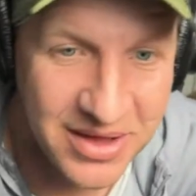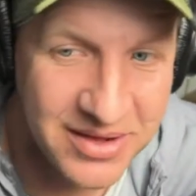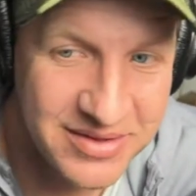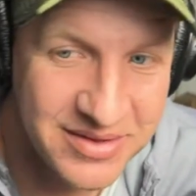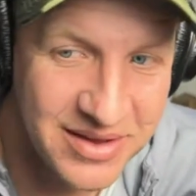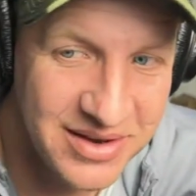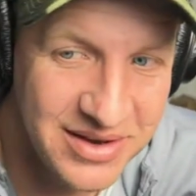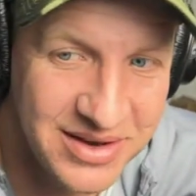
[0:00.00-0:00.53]

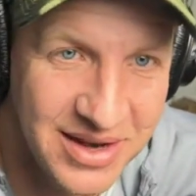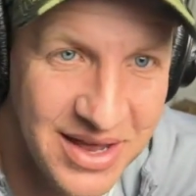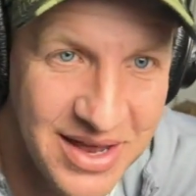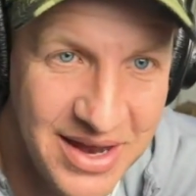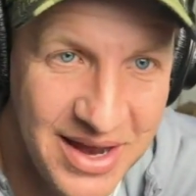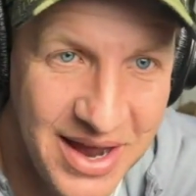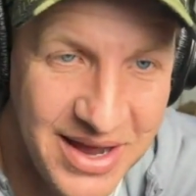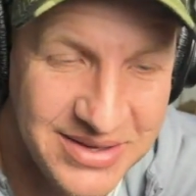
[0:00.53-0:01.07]
on it.
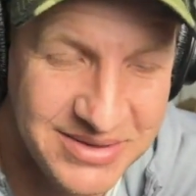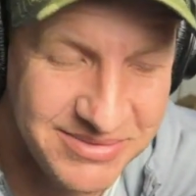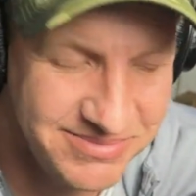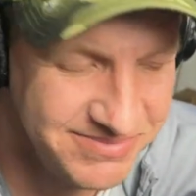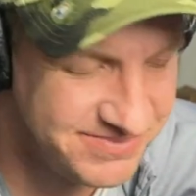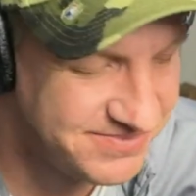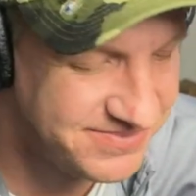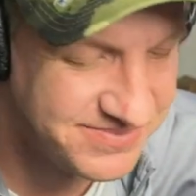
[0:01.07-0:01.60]
I
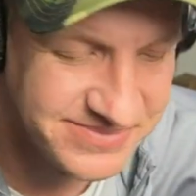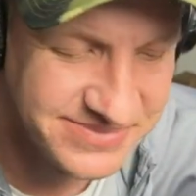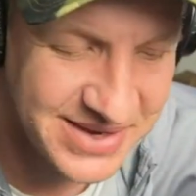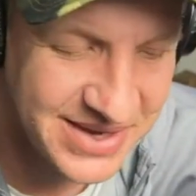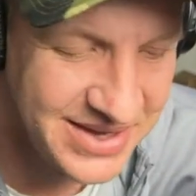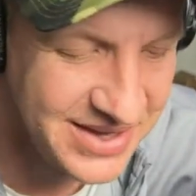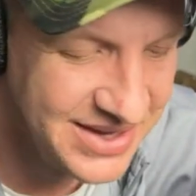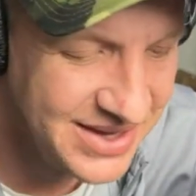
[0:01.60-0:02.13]

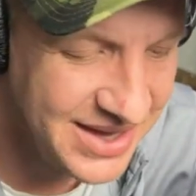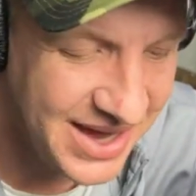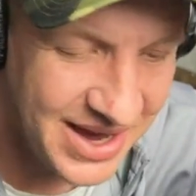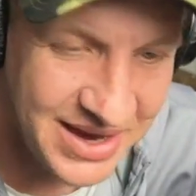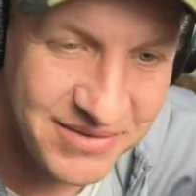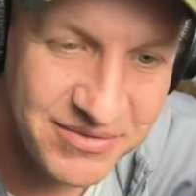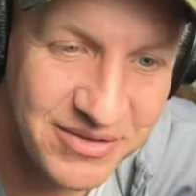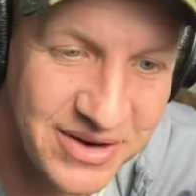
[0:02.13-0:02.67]

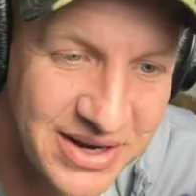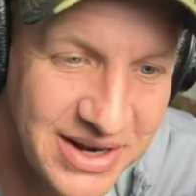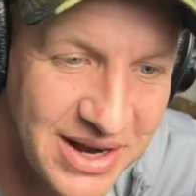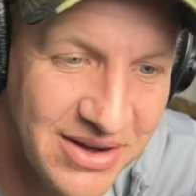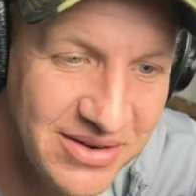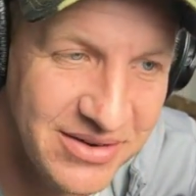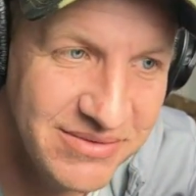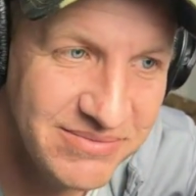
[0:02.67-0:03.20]
am freaking
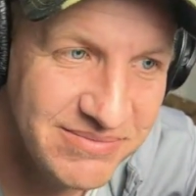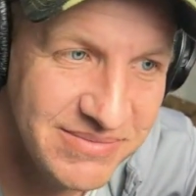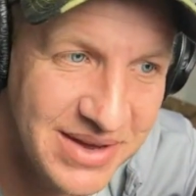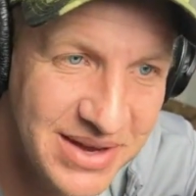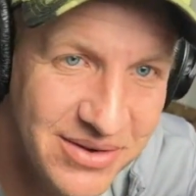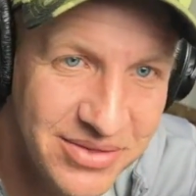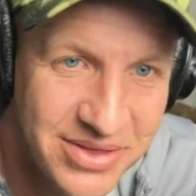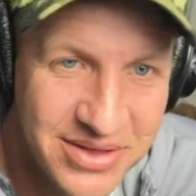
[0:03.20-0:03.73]
out. I
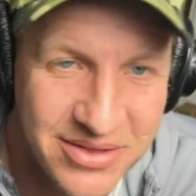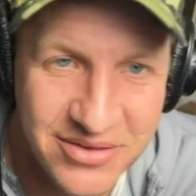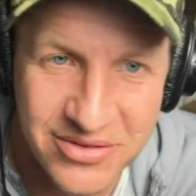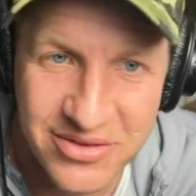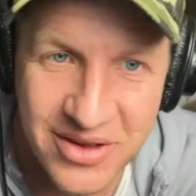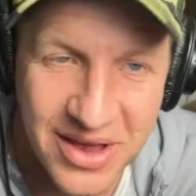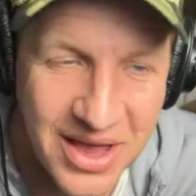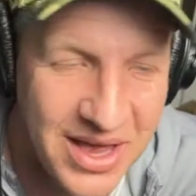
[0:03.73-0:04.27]
don't think there's
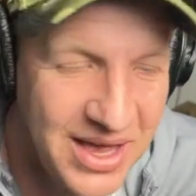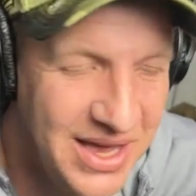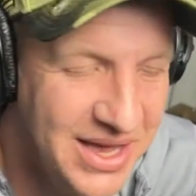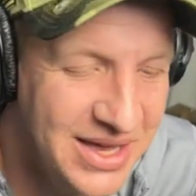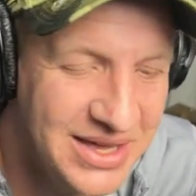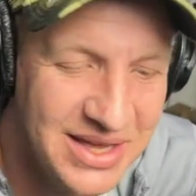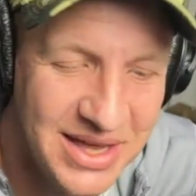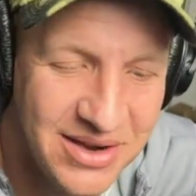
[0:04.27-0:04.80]

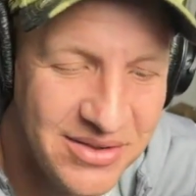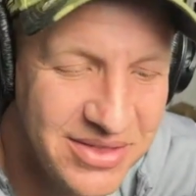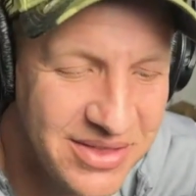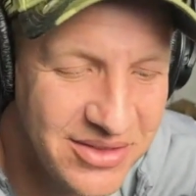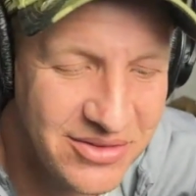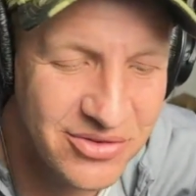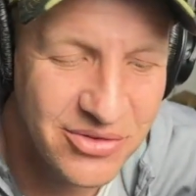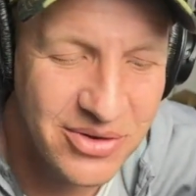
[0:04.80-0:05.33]

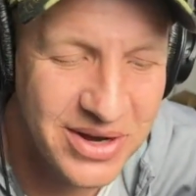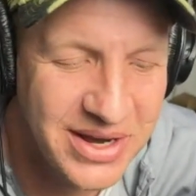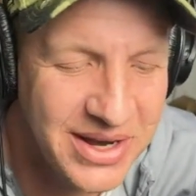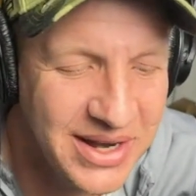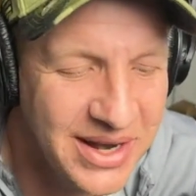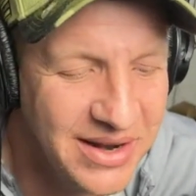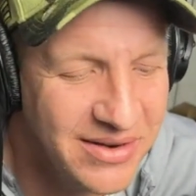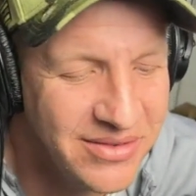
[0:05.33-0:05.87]
greed.
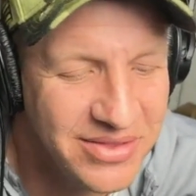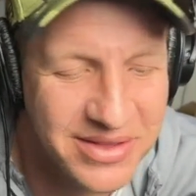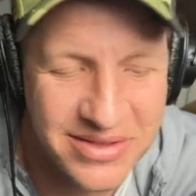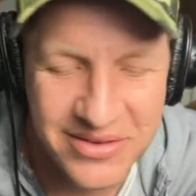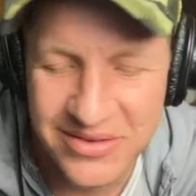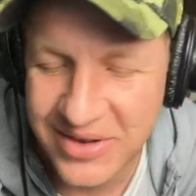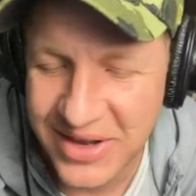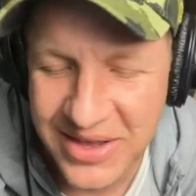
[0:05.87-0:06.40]
I don't think
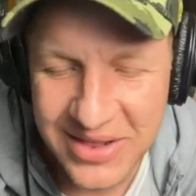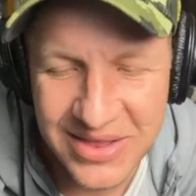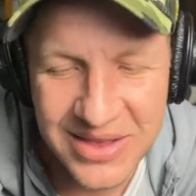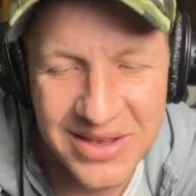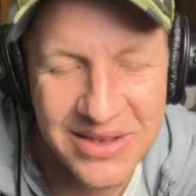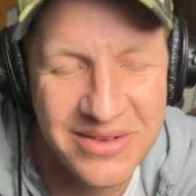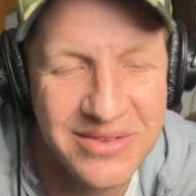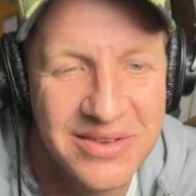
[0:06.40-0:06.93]
there's anything
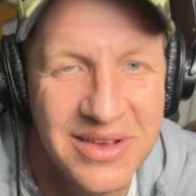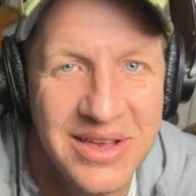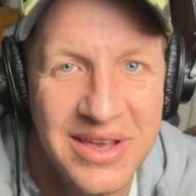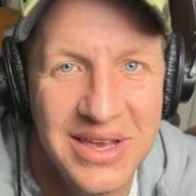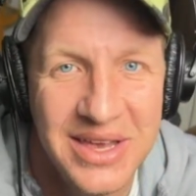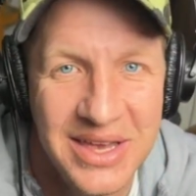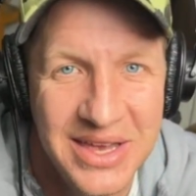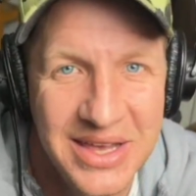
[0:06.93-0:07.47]
else
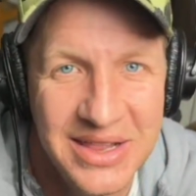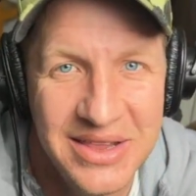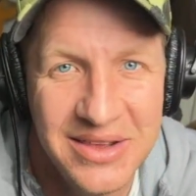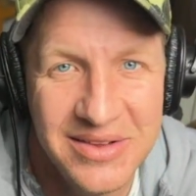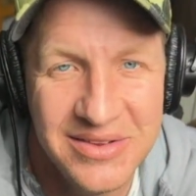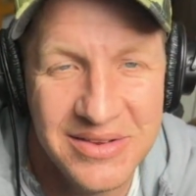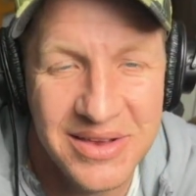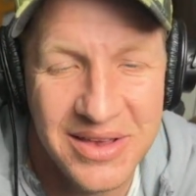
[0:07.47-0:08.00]
in
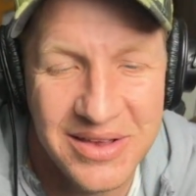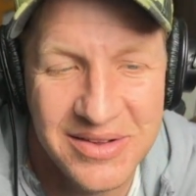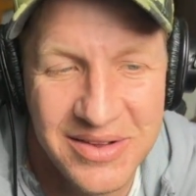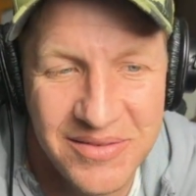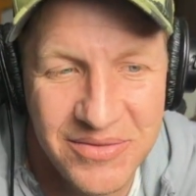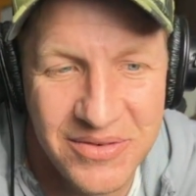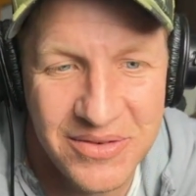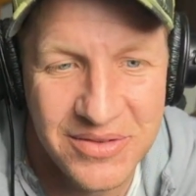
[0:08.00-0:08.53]
this
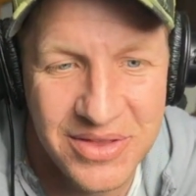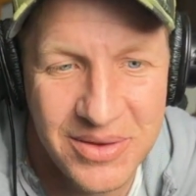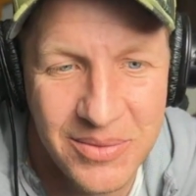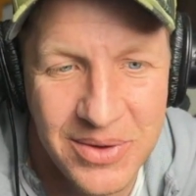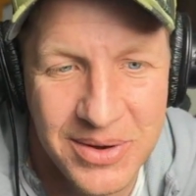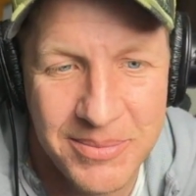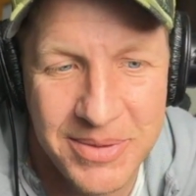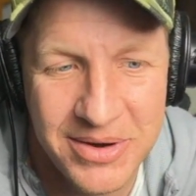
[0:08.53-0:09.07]
except for they
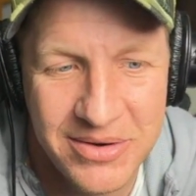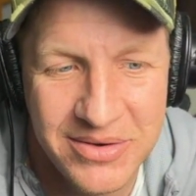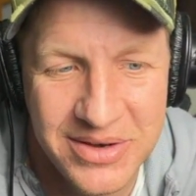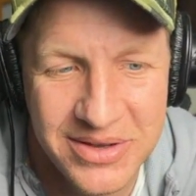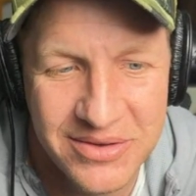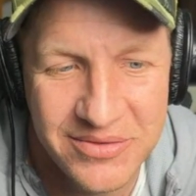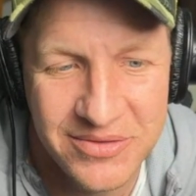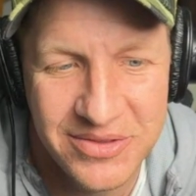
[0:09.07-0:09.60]
want a better
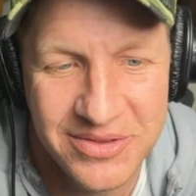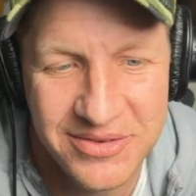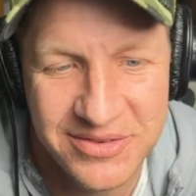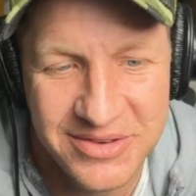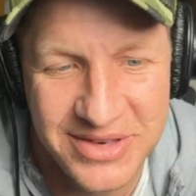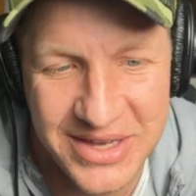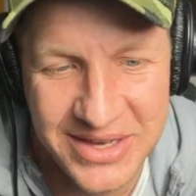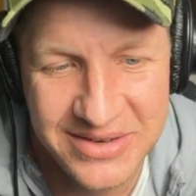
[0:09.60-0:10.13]
deal for the
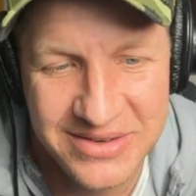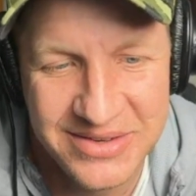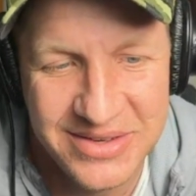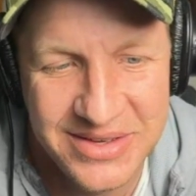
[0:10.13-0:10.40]
state.